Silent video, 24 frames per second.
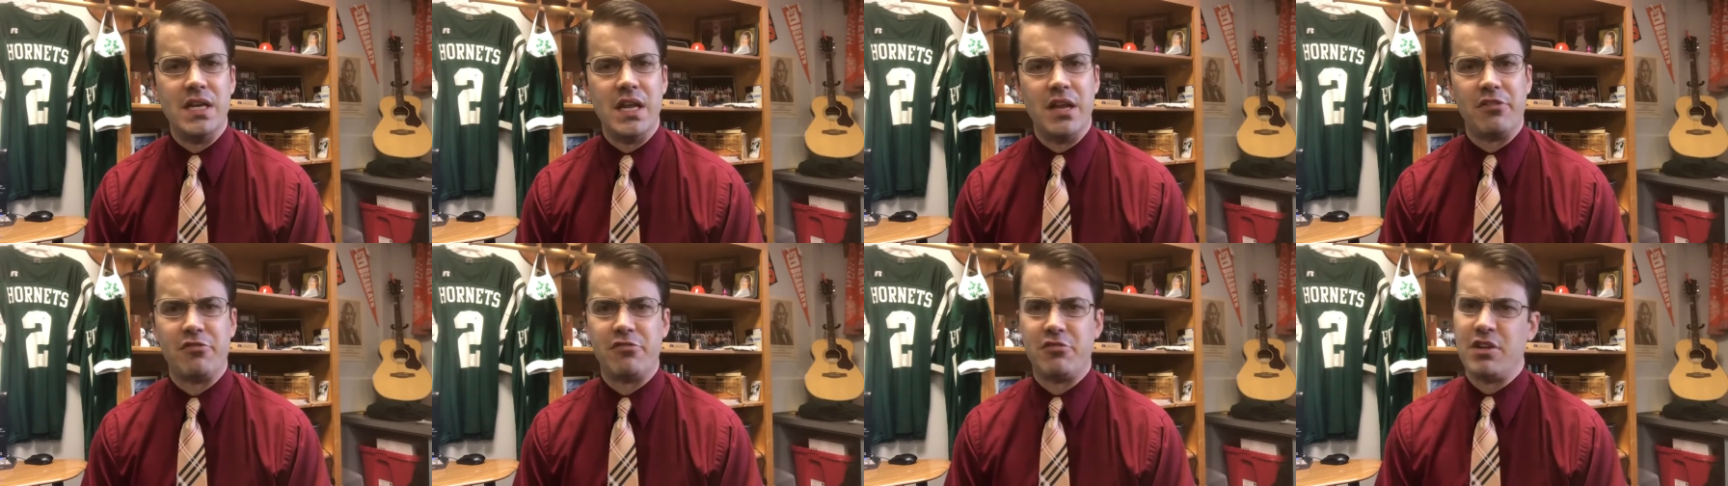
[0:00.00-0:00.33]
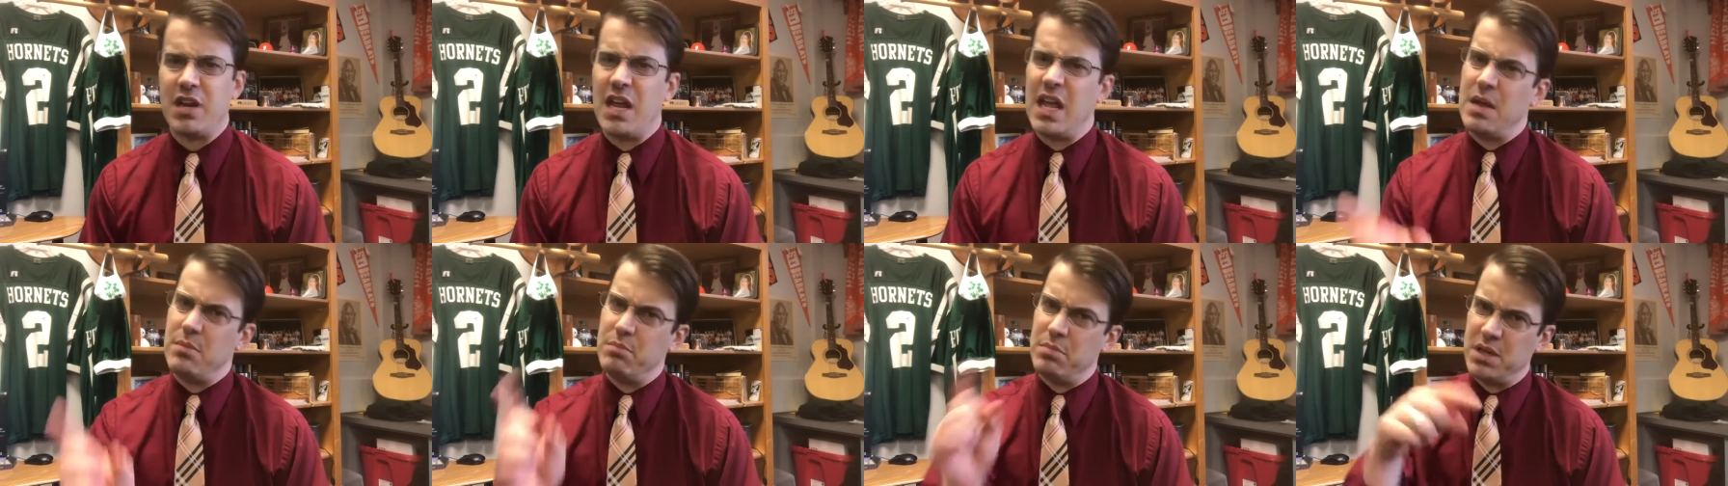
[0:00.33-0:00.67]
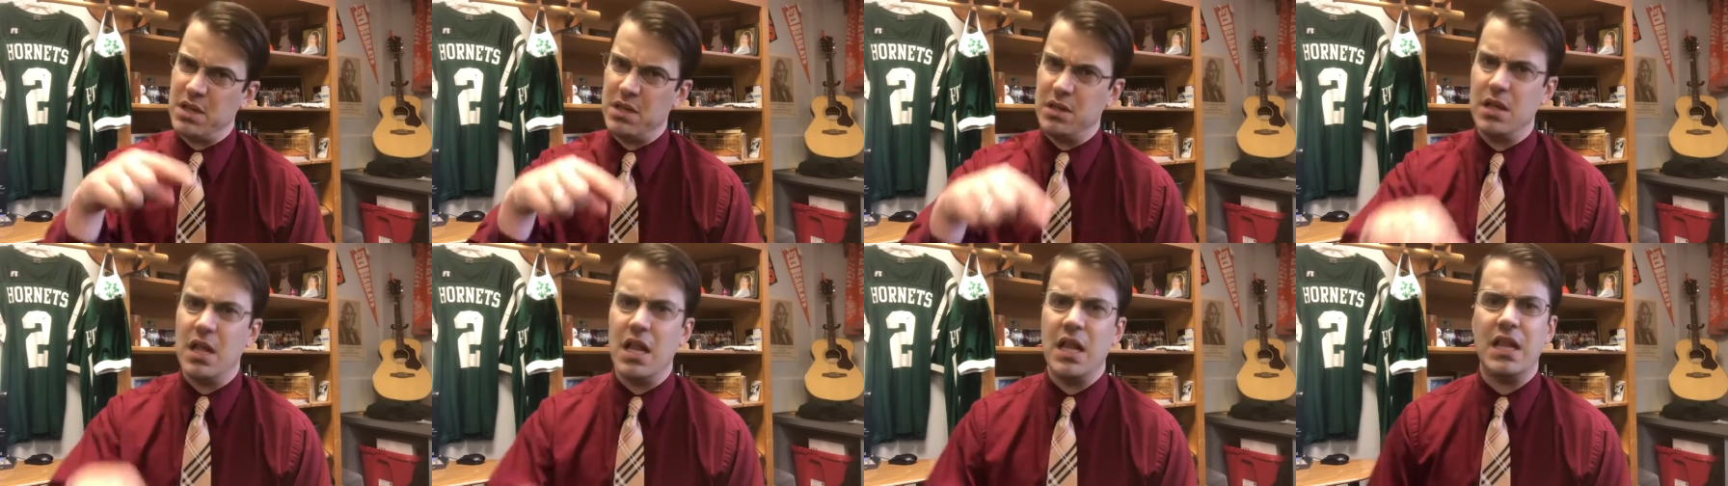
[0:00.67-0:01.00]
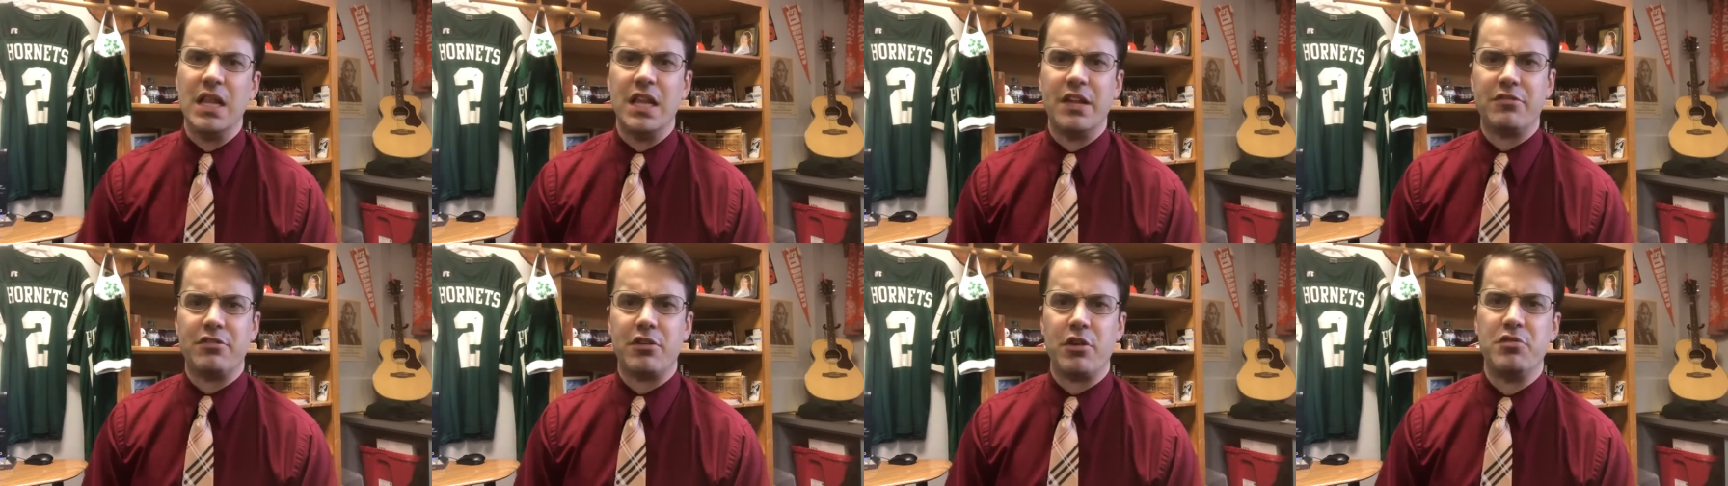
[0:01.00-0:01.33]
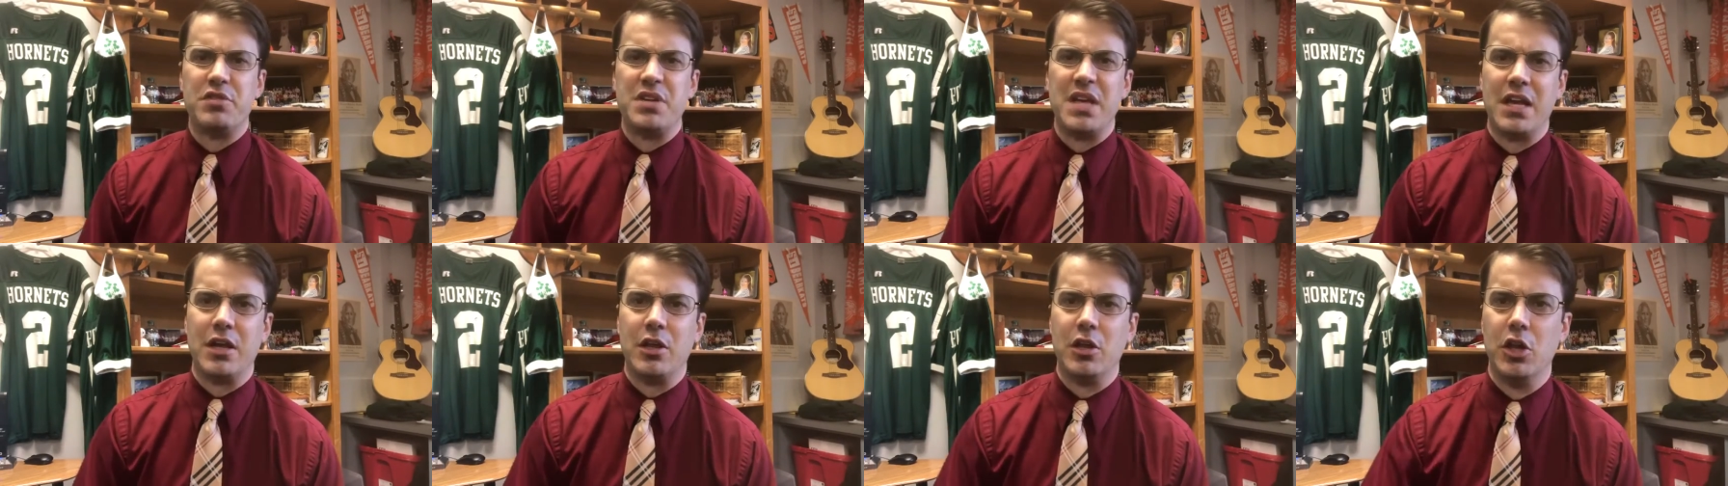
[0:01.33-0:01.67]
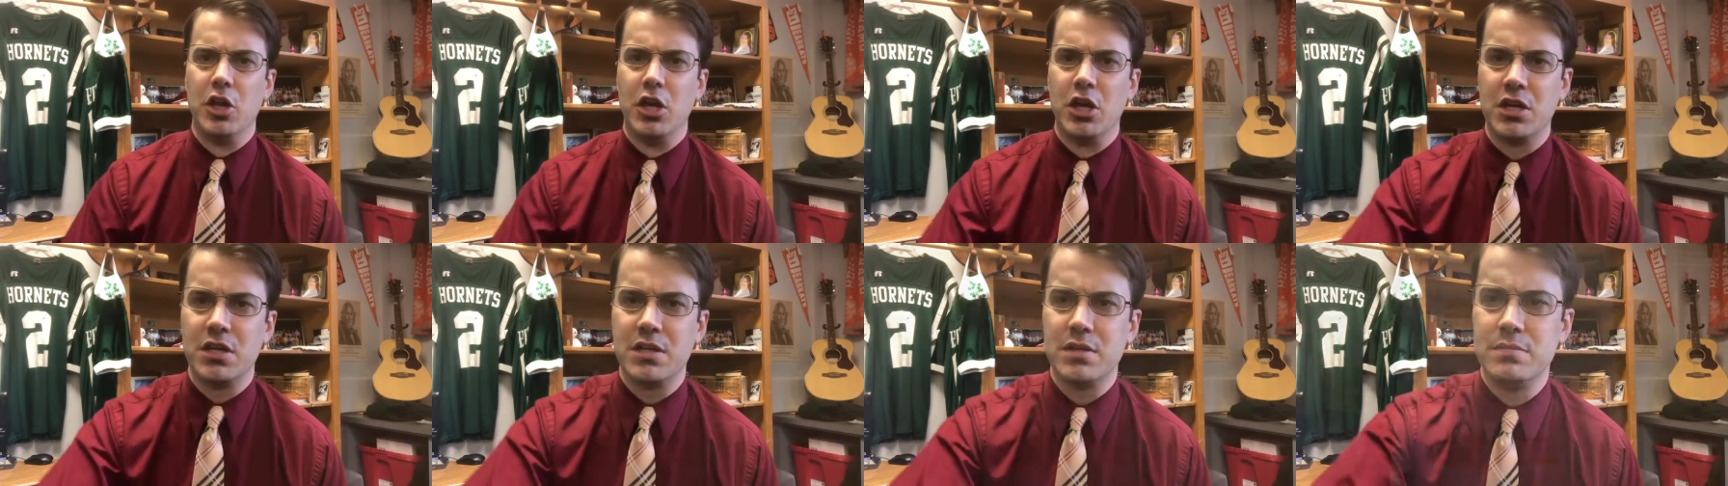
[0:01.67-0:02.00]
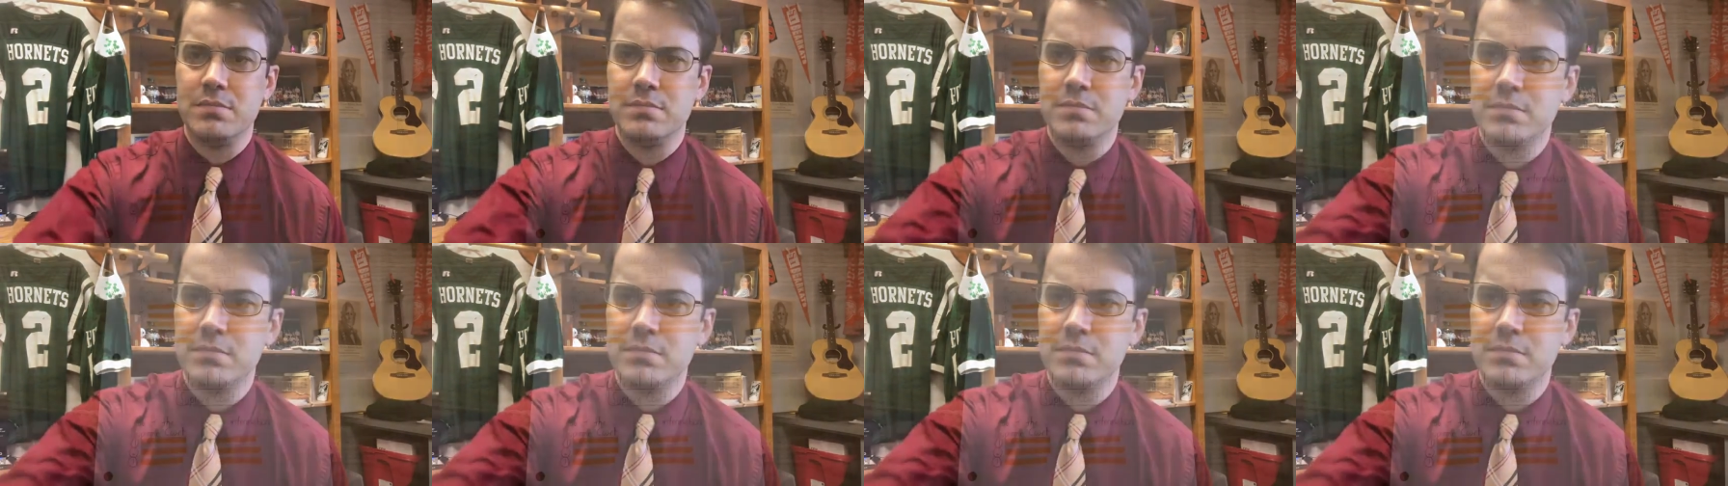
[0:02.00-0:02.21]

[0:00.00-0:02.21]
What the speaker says: yesterday, but let's go take a look.